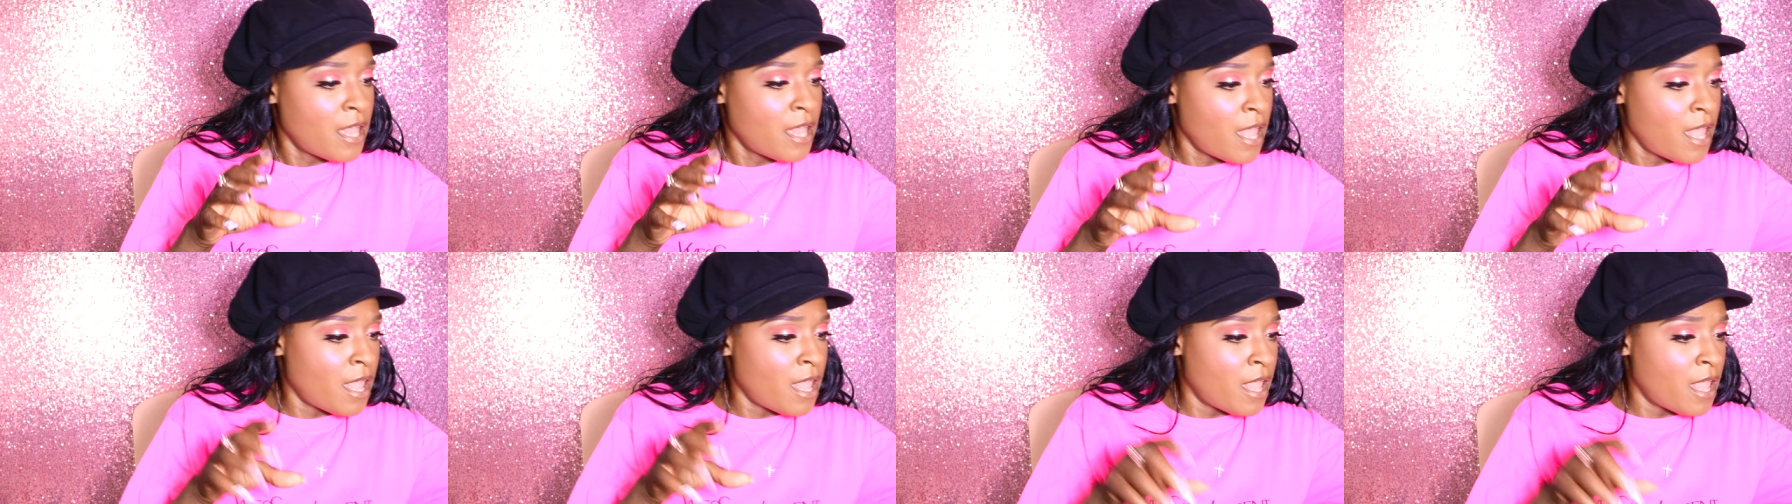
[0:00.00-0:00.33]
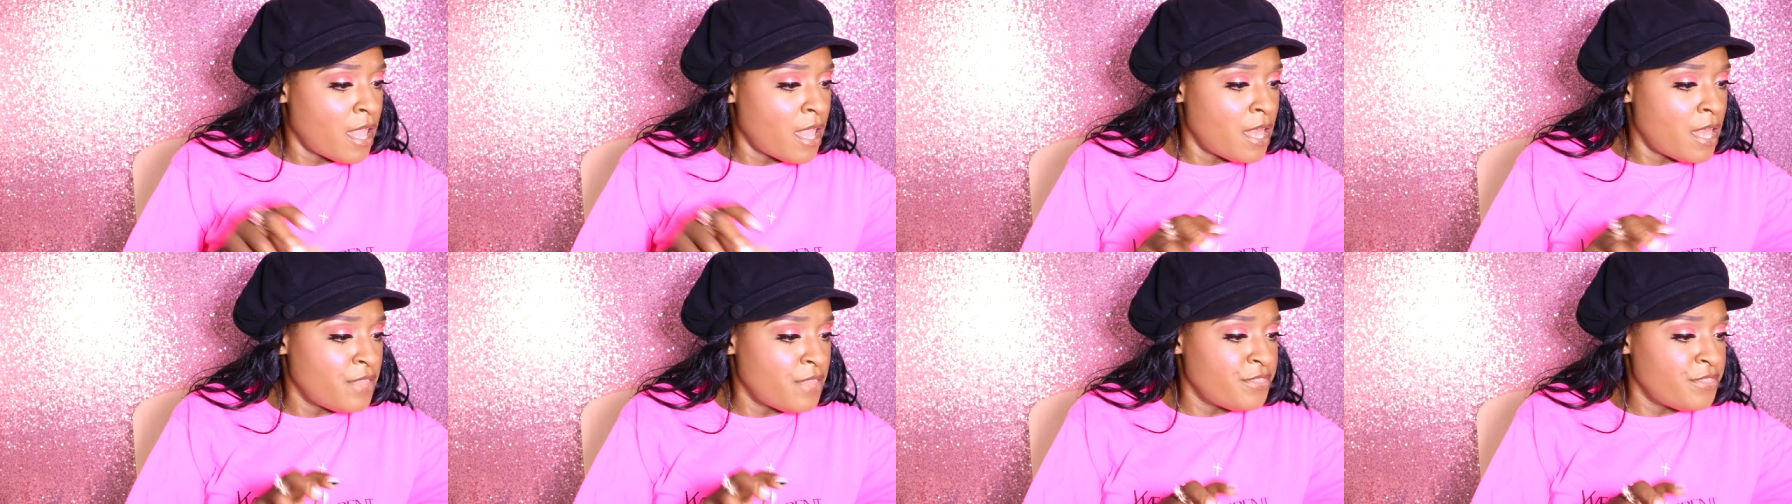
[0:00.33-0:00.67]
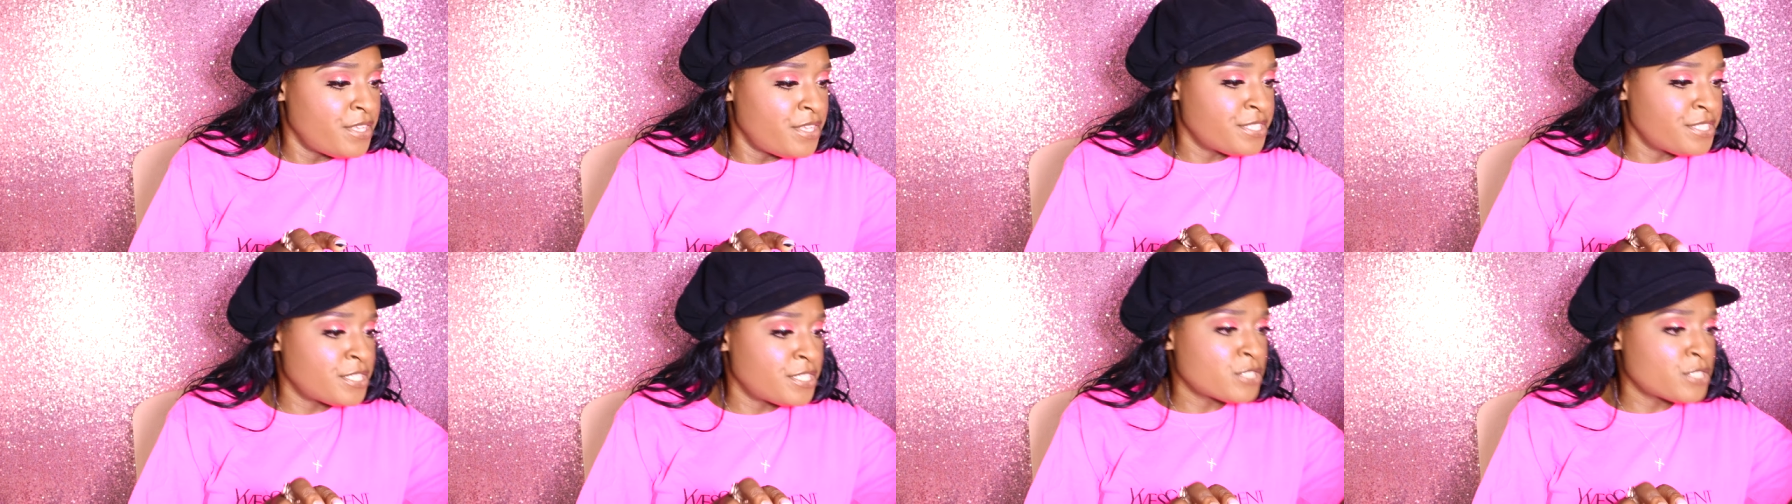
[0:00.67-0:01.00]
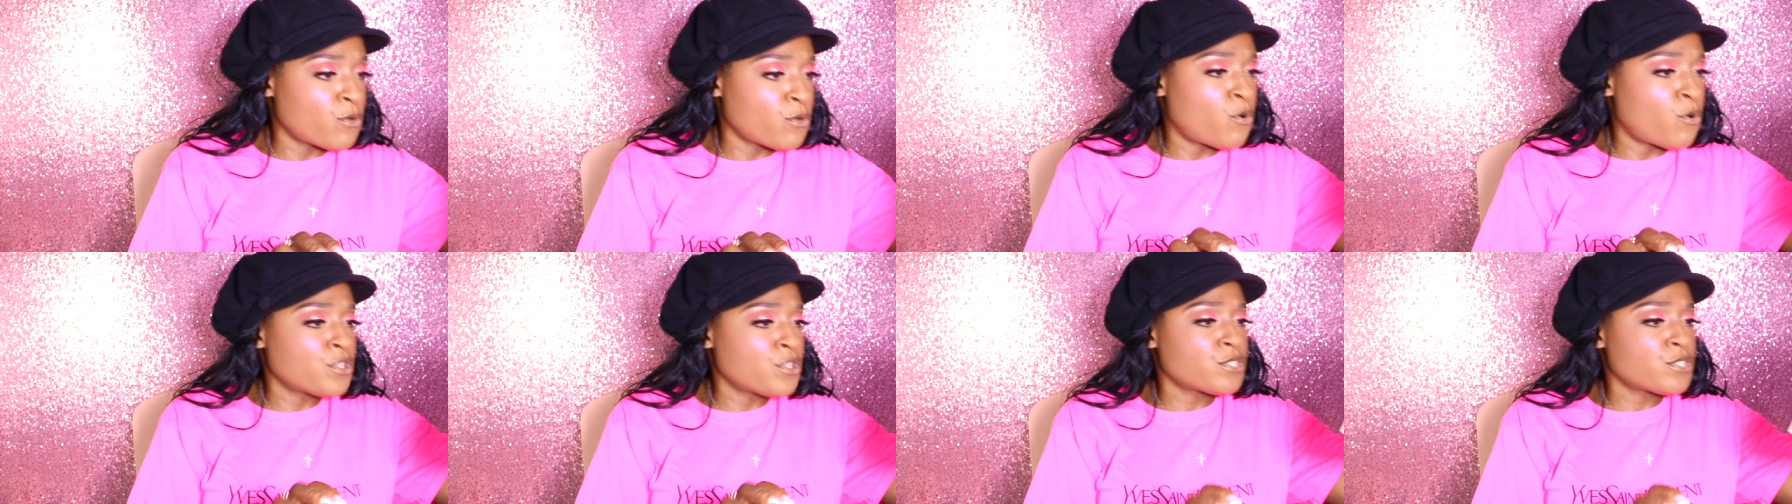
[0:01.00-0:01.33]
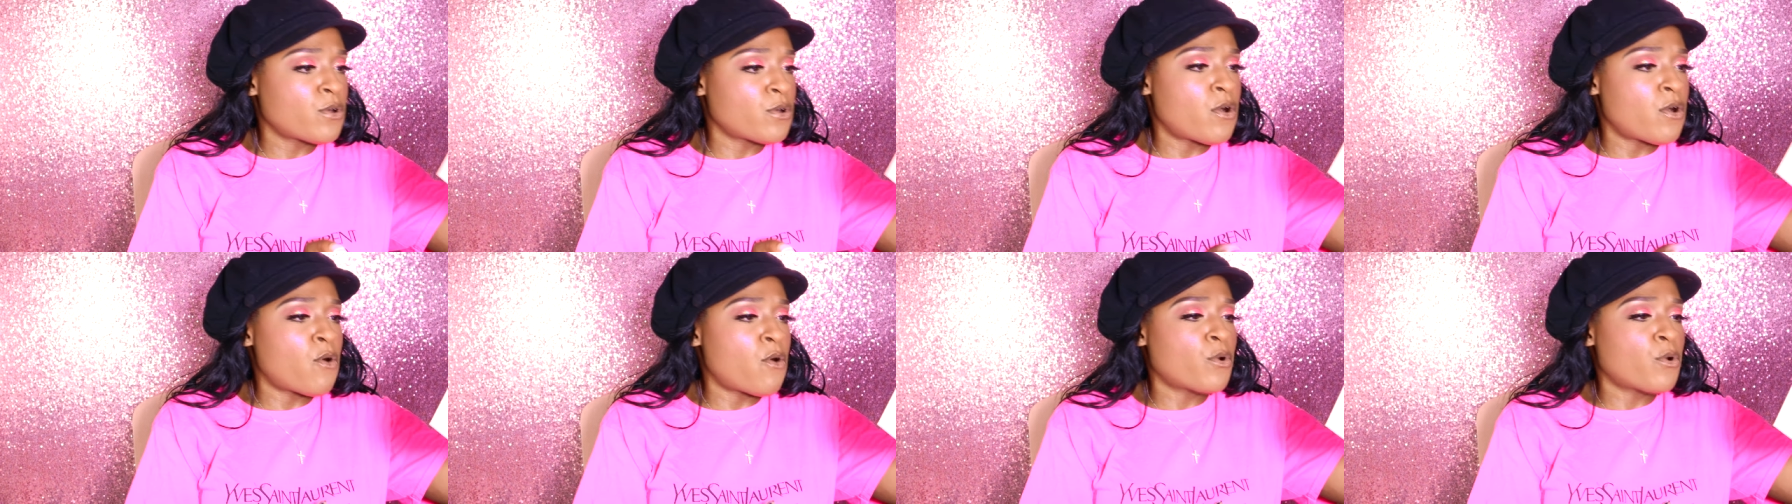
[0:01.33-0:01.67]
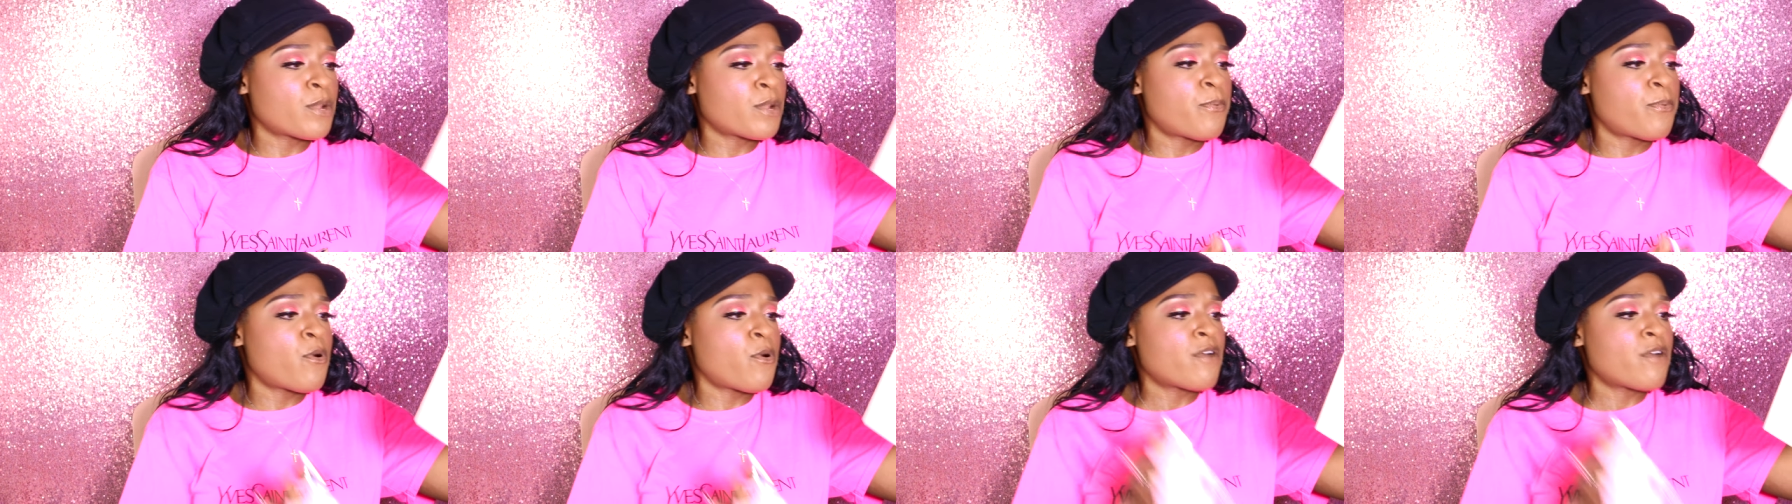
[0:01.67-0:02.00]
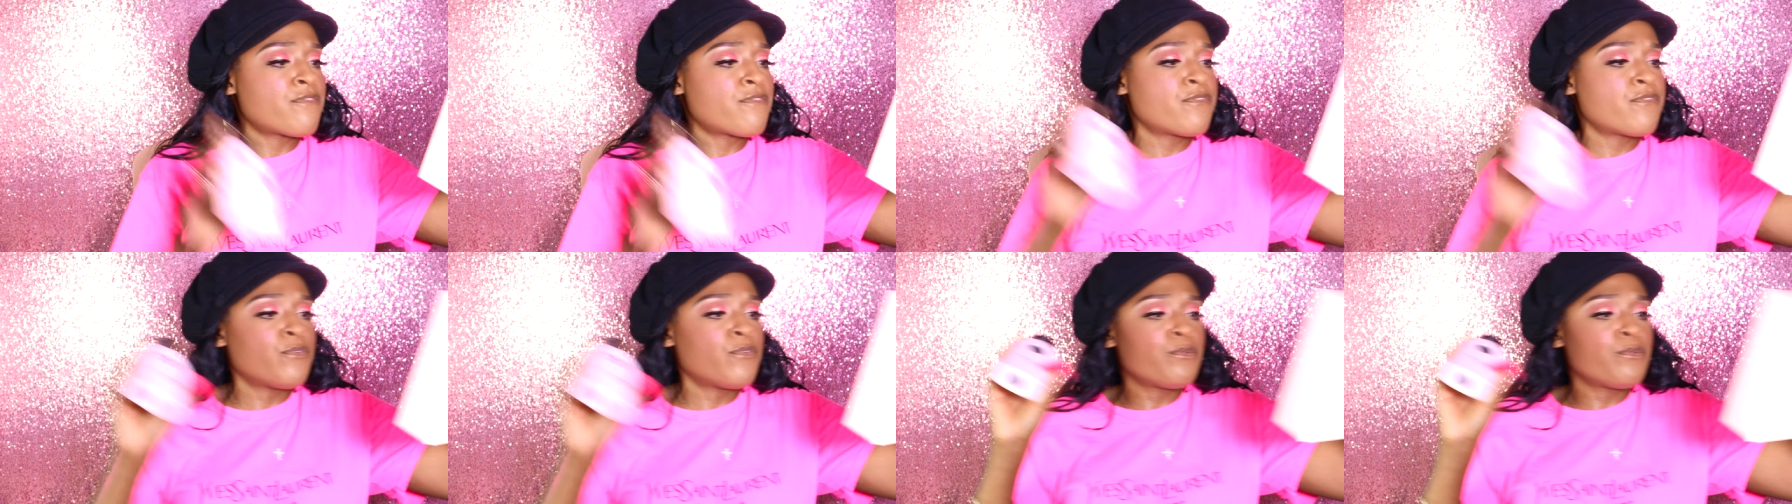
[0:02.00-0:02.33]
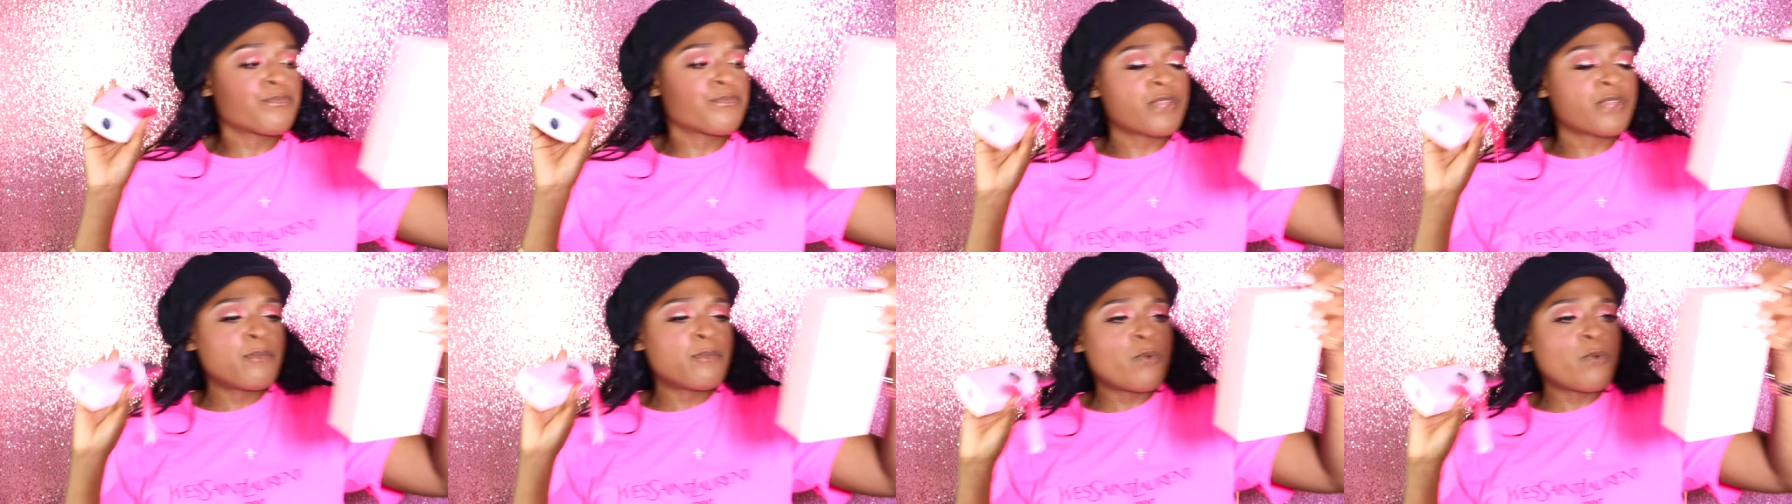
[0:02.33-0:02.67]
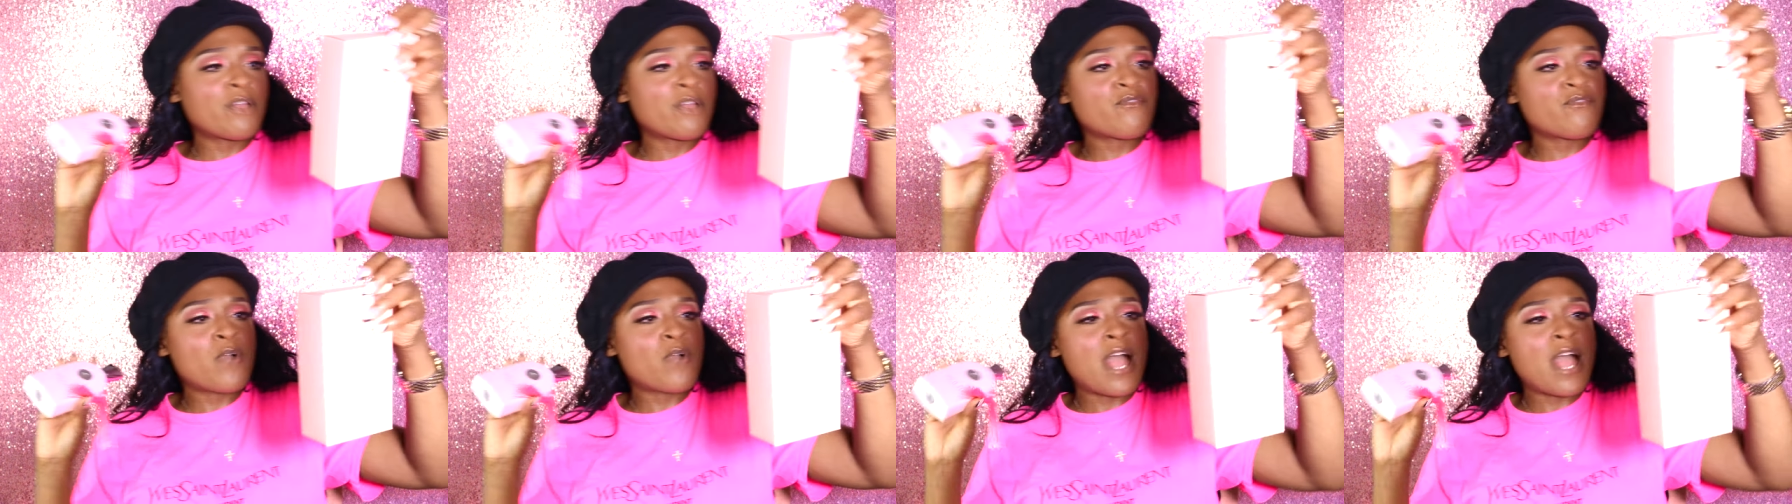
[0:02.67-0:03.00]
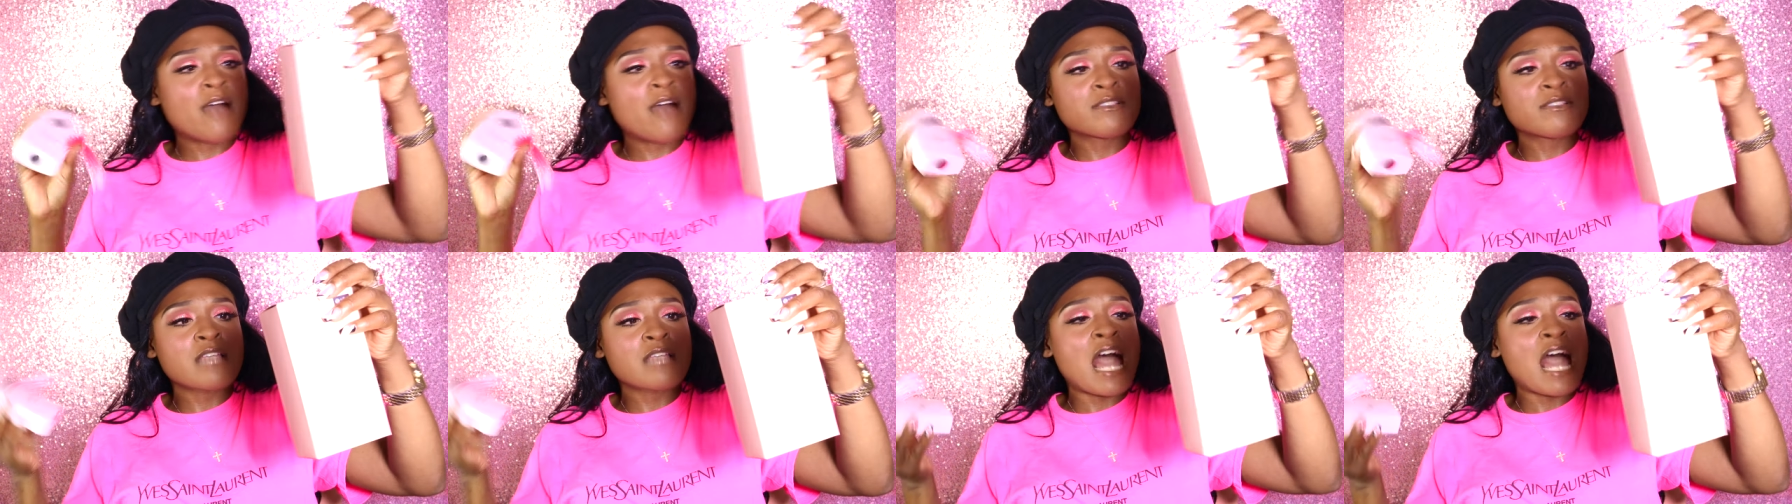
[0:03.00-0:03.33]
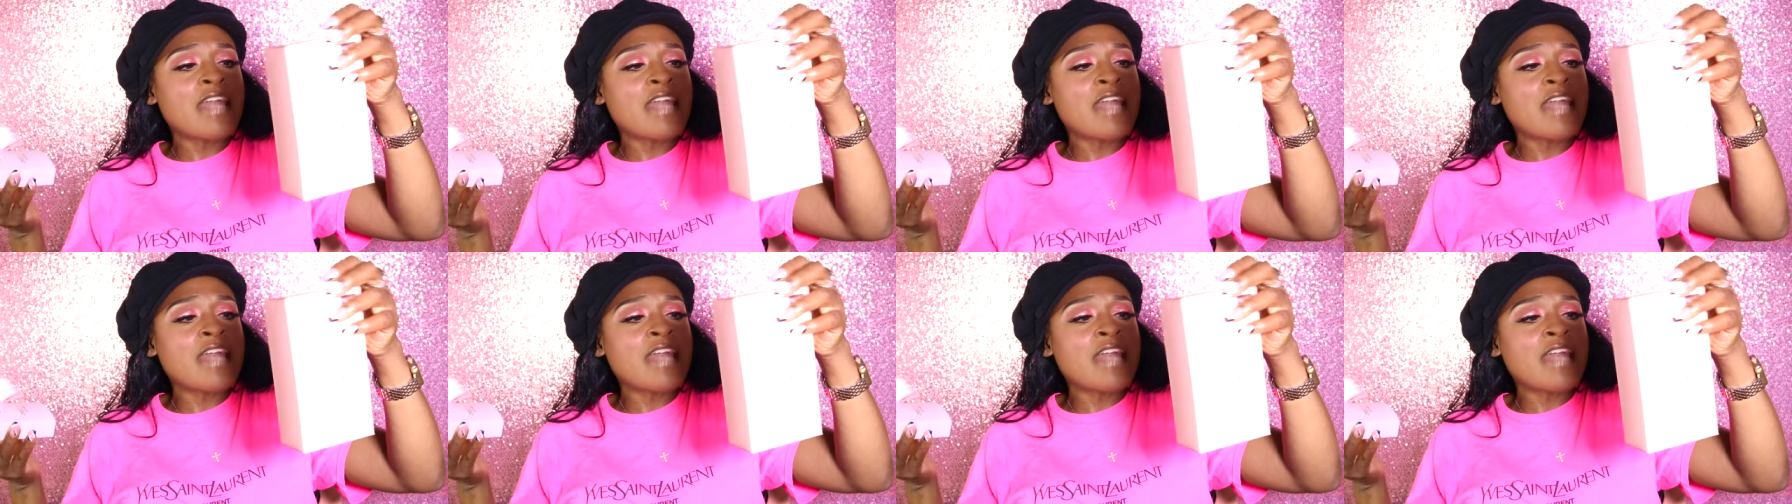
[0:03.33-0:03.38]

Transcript: And this is also an Eau de Parfum 3.4 ounce.